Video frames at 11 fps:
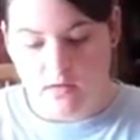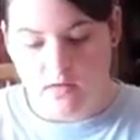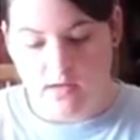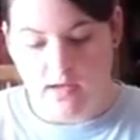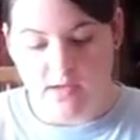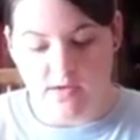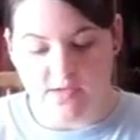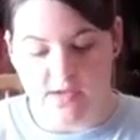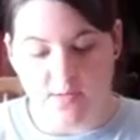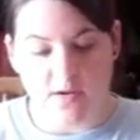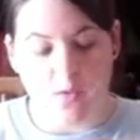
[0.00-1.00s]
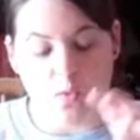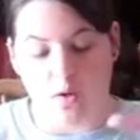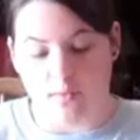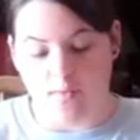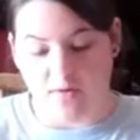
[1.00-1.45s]
Okay, there's going to be a
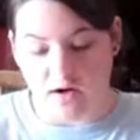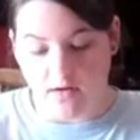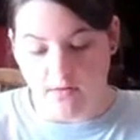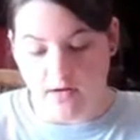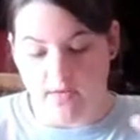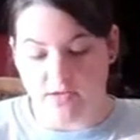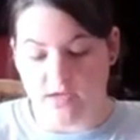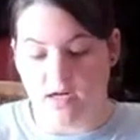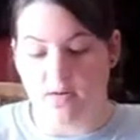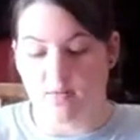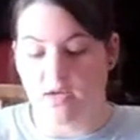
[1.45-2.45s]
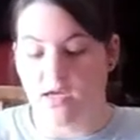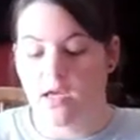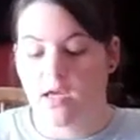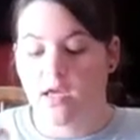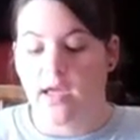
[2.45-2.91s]
warm front and there's going to be
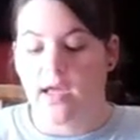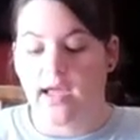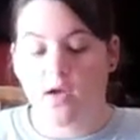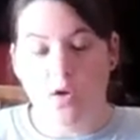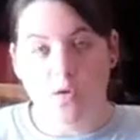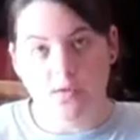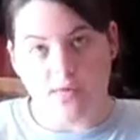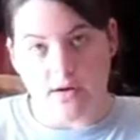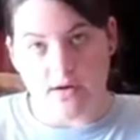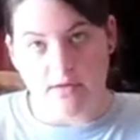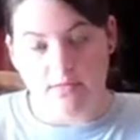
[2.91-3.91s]
a cold front.